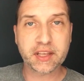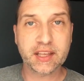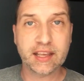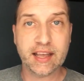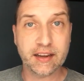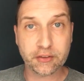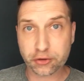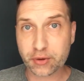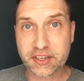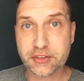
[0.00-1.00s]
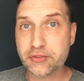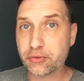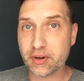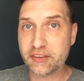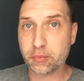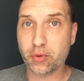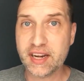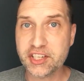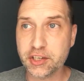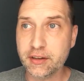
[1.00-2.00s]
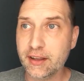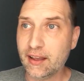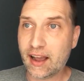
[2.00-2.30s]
looking at illustrations for inspiration.